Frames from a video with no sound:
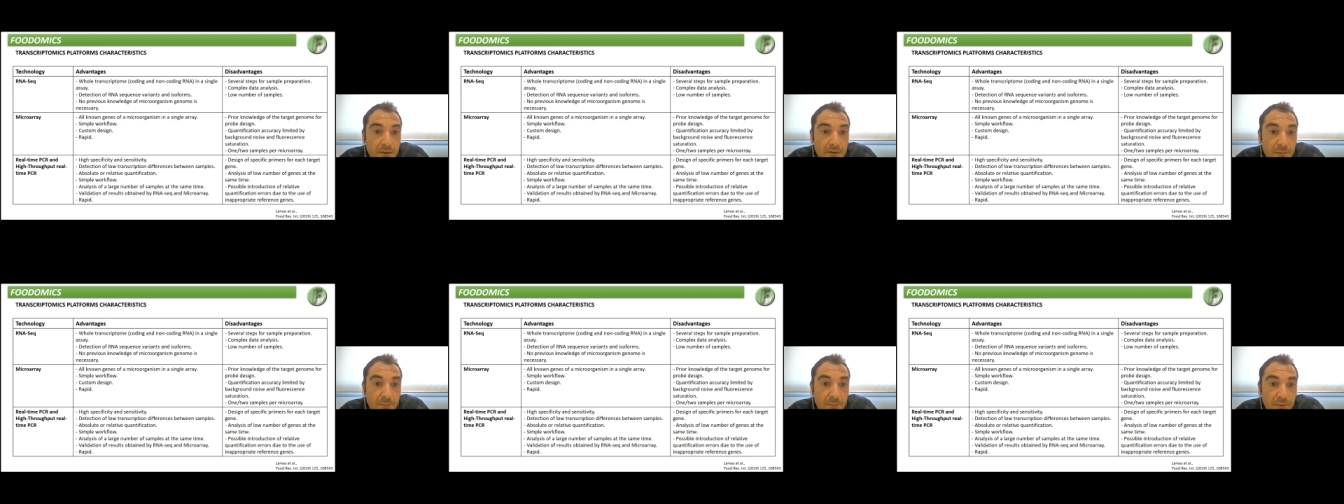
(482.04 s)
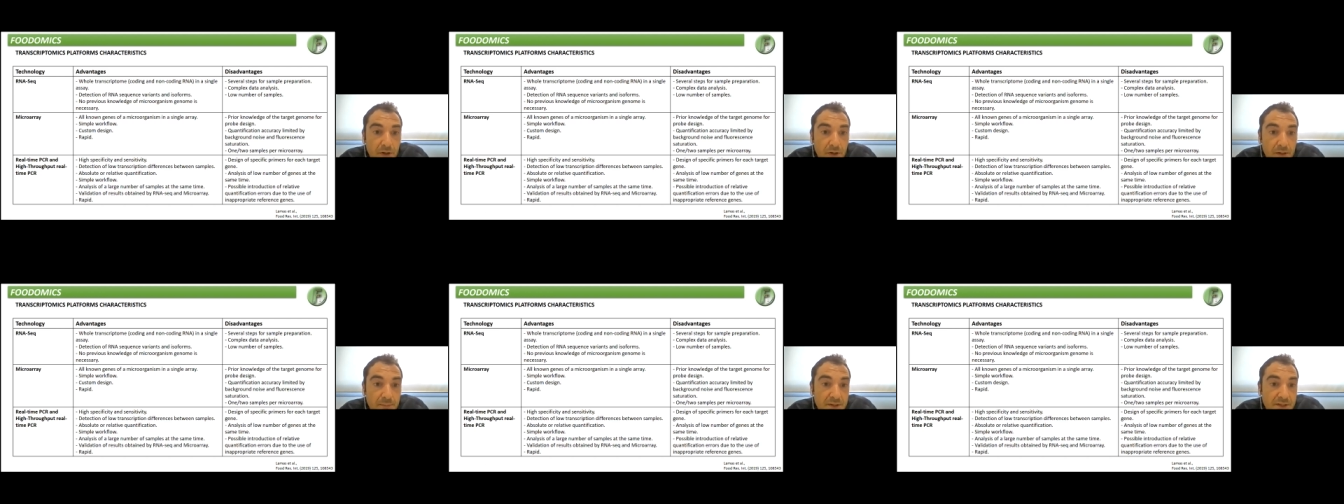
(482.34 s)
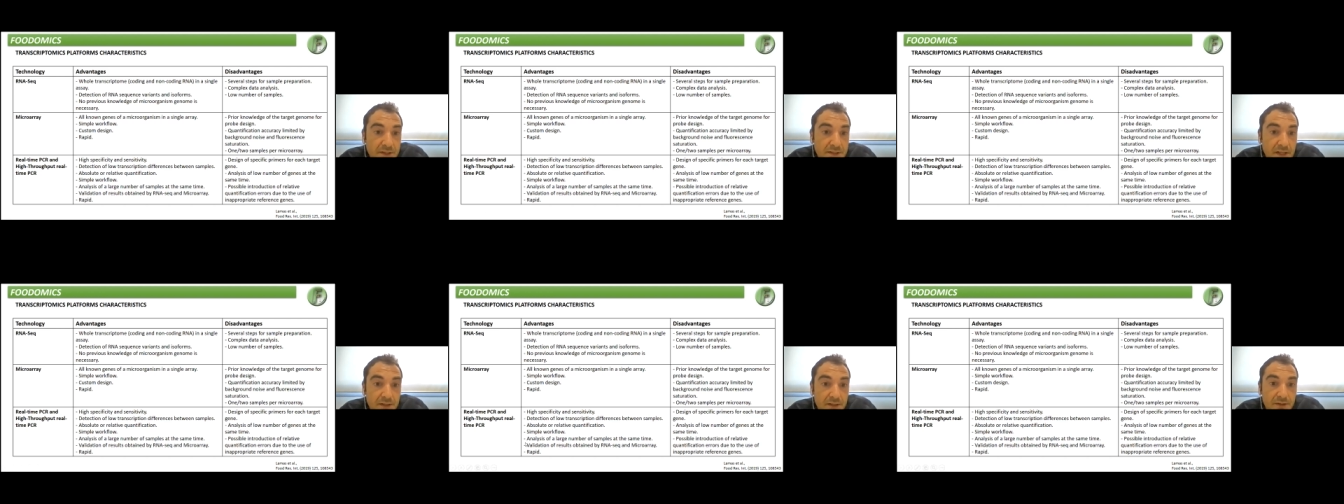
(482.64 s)
the problem
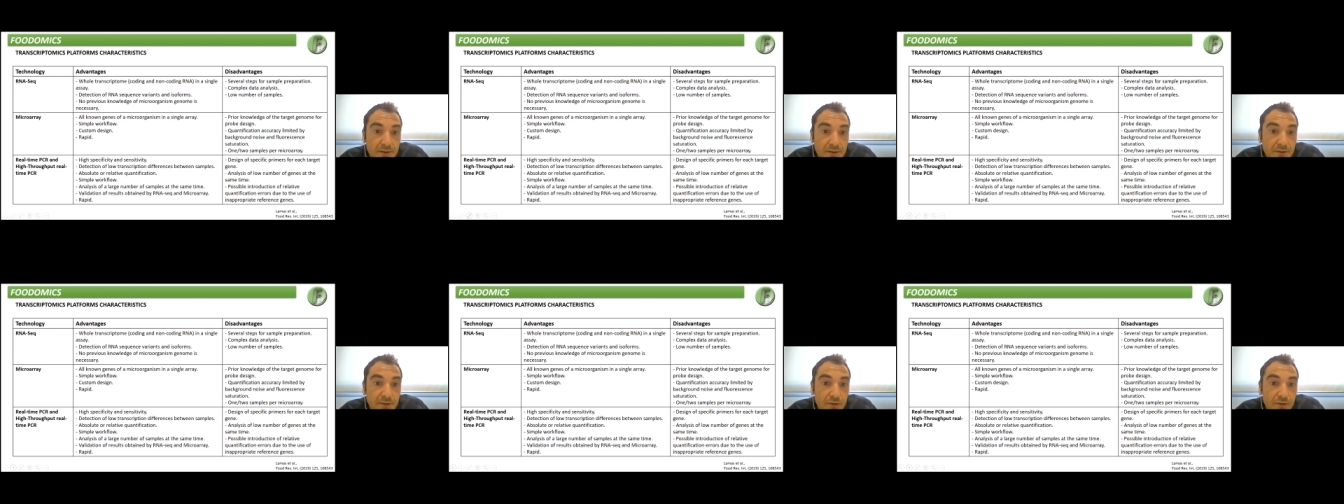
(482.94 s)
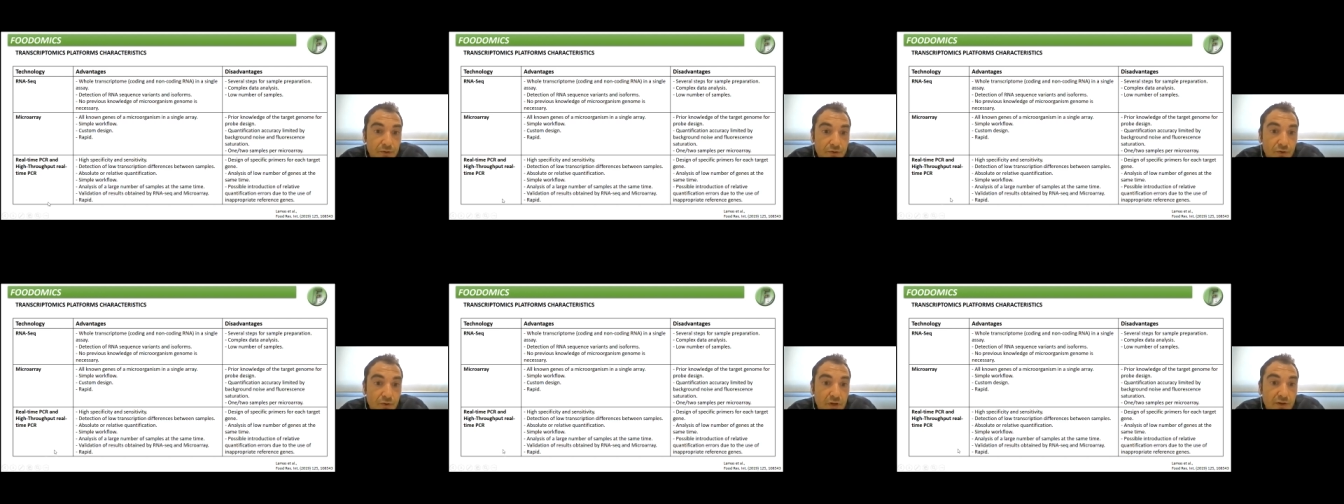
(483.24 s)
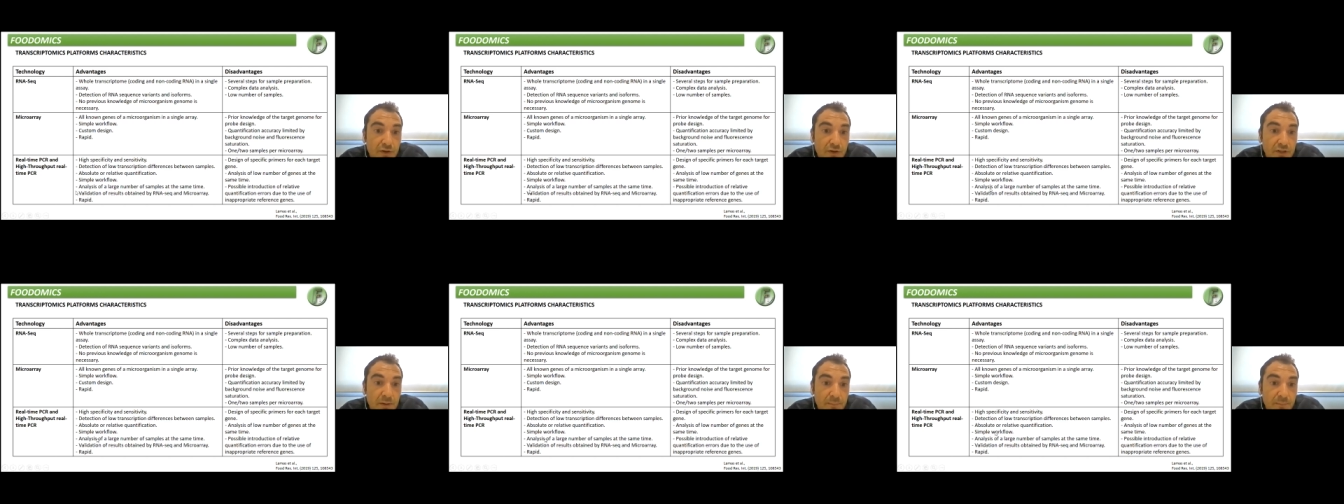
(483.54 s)
is that you
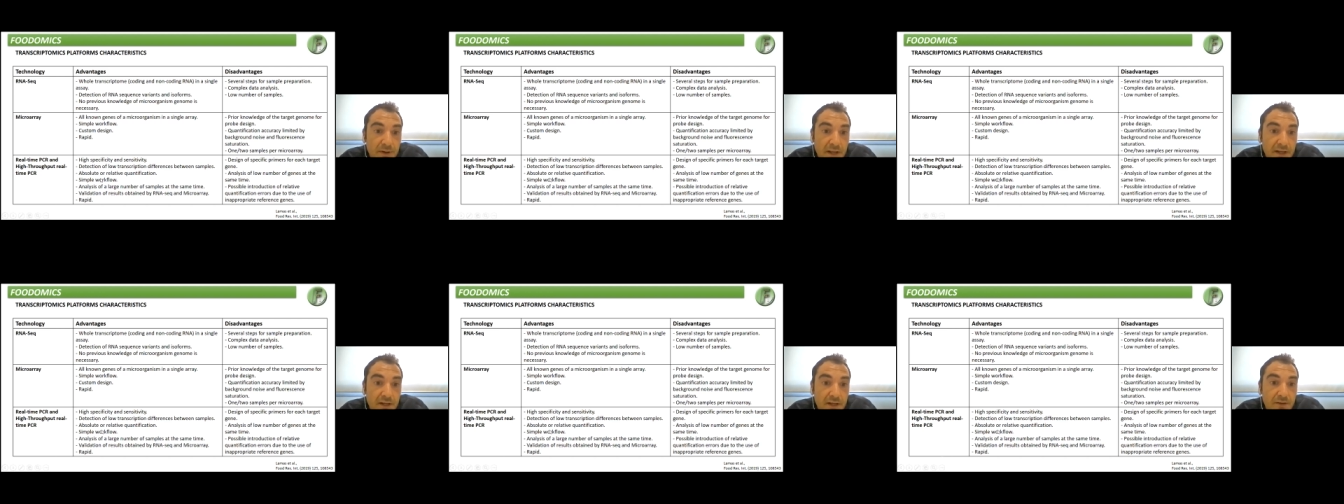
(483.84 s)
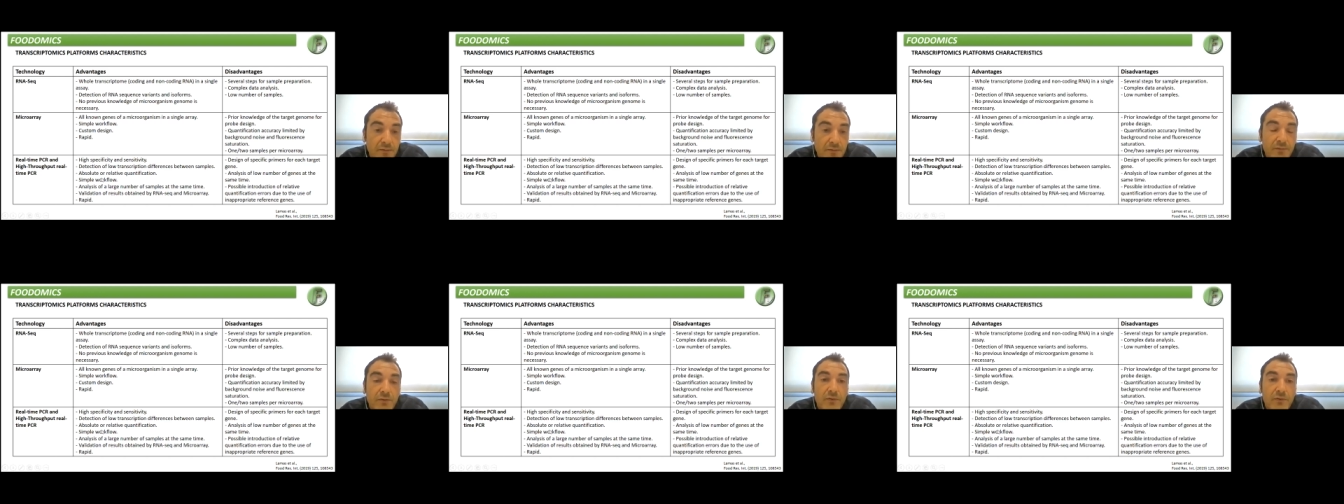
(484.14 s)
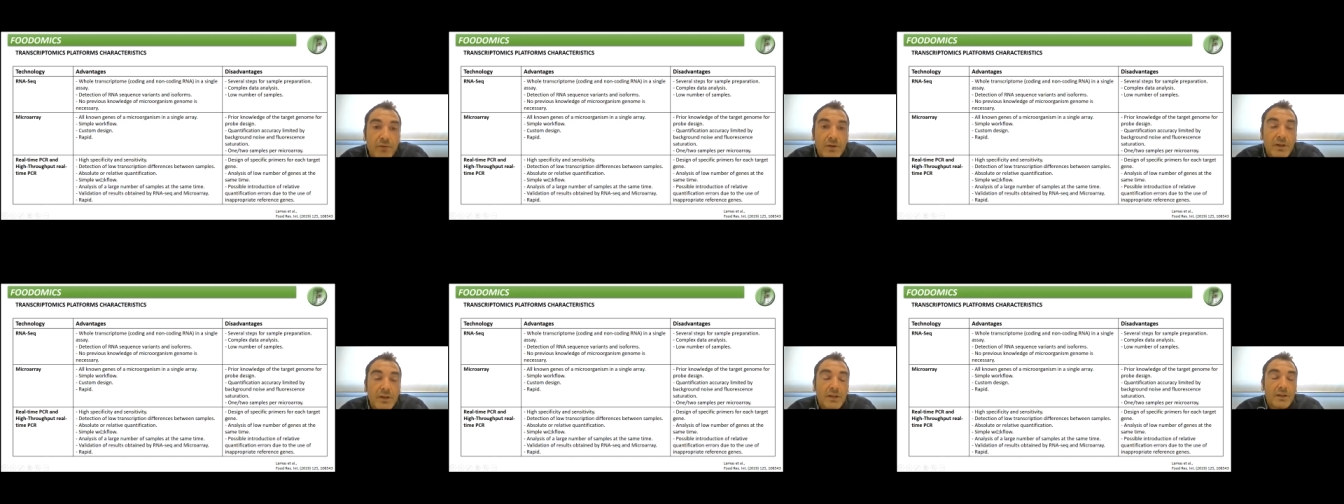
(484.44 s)
cannot apply it
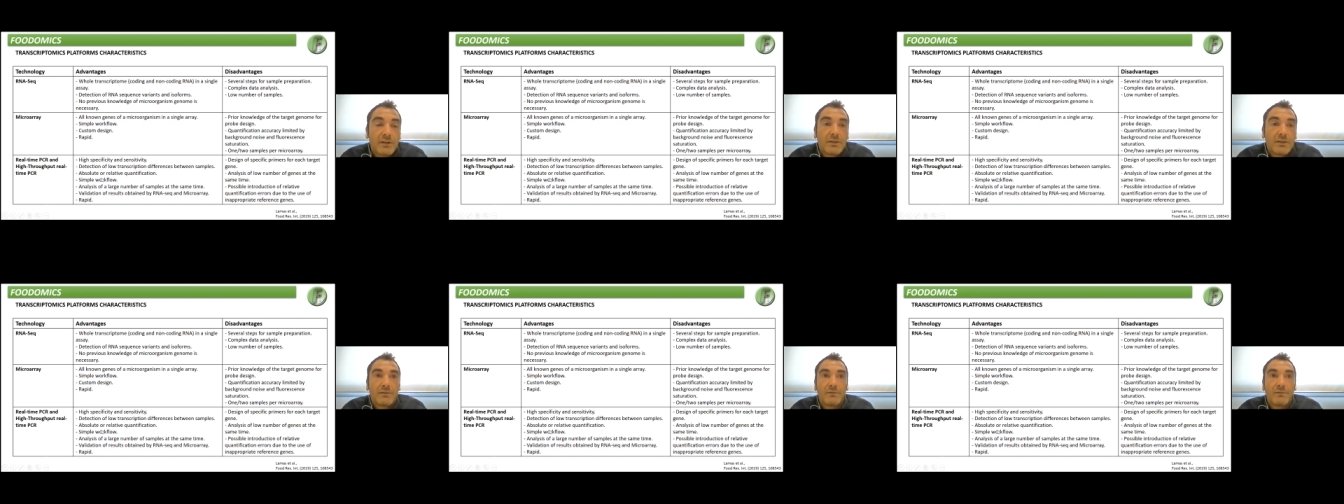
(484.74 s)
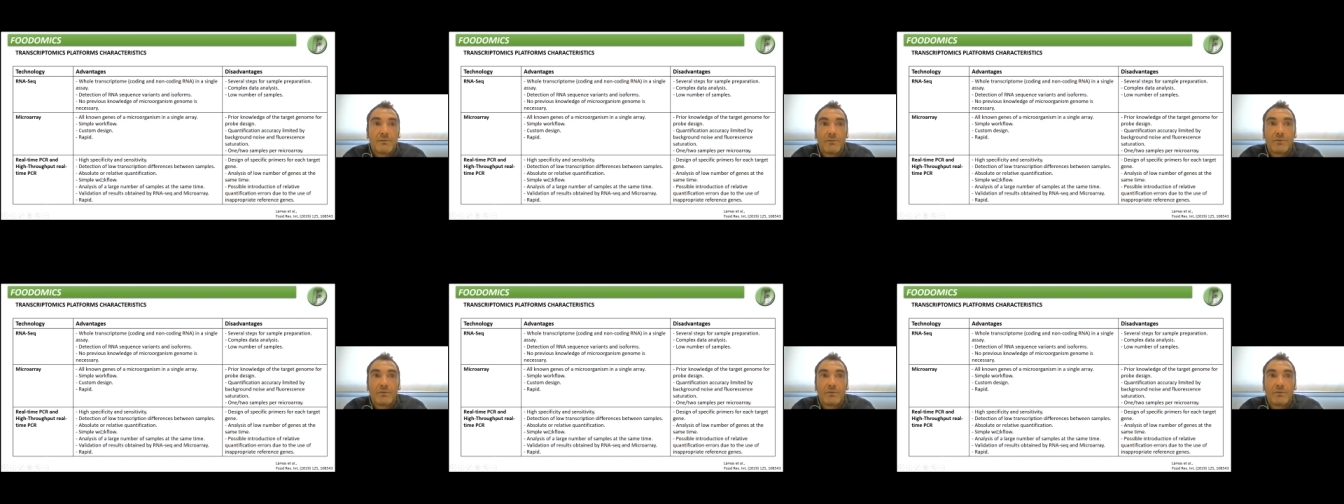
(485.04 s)
for uh,